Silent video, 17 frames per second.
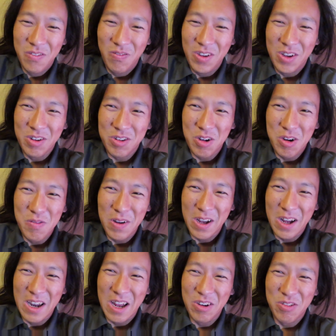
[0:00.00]
because oh
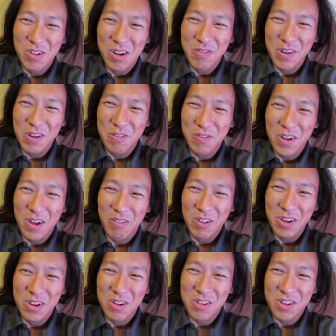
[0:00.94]
my god i don't have any
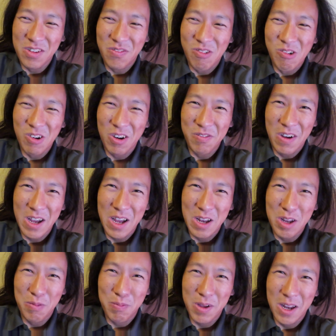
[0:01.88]
family to support if i
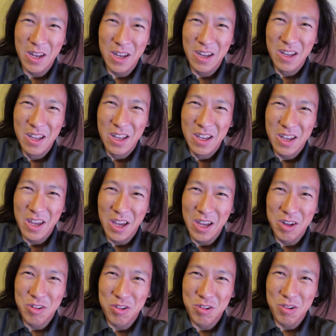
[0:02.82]
end up getting
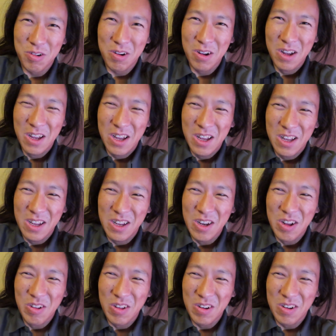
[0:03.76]
cancer
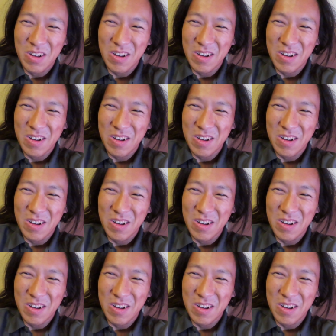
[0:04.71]
you know